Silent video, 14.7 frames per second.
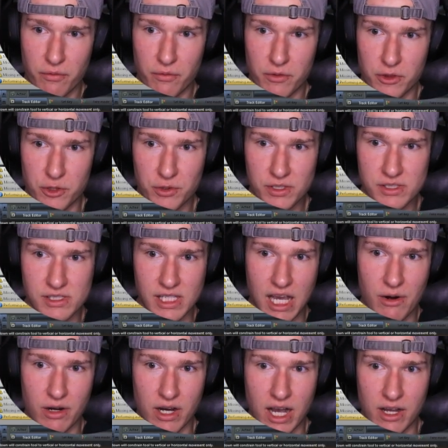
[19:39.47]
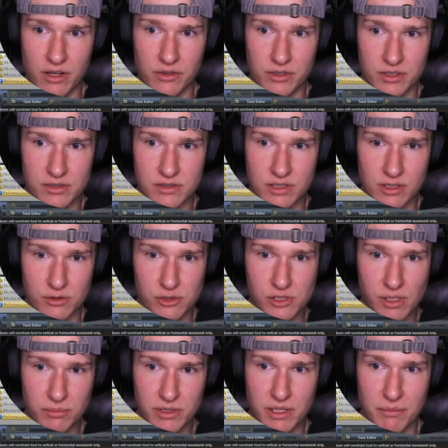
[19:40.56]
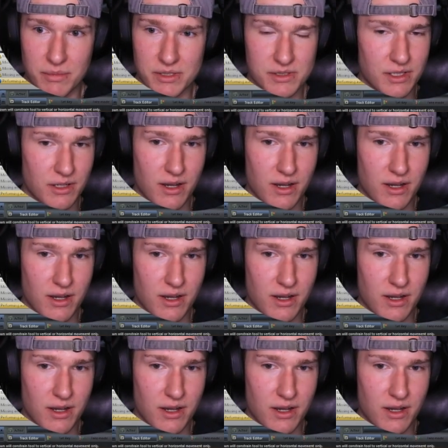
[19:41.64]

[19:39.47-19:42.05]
you can see how our ion looks. There's something missing,